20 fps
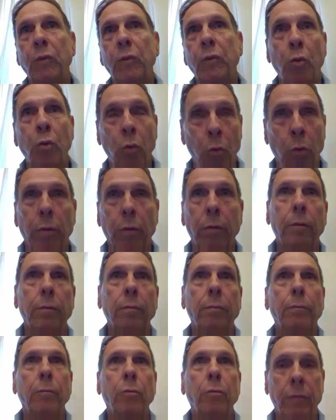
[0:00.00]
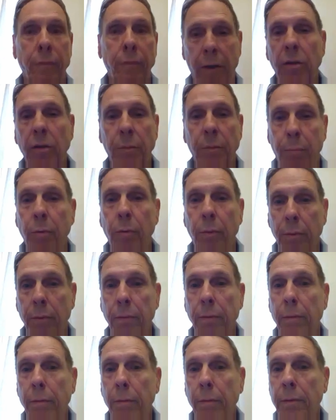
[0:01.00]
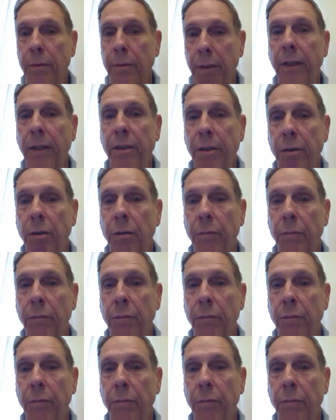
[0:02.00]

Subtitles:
Nork or Vailsburg section